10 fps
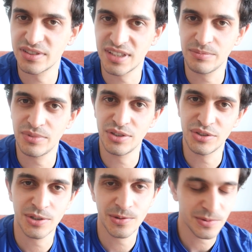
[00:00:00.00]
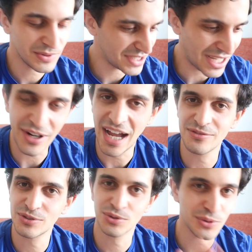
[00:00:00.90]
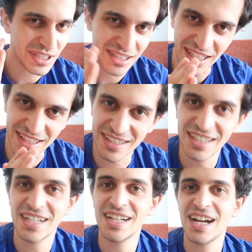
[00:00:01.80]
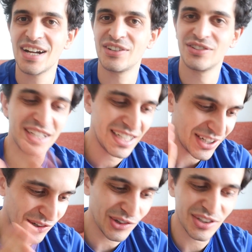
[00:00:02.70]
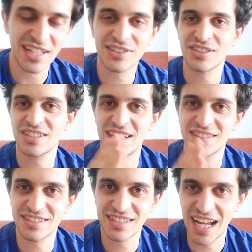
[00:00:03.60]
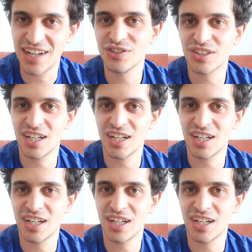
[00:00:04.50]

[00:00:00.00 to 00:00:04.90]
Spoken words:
example, you know, now I have to do it like really all the exercises on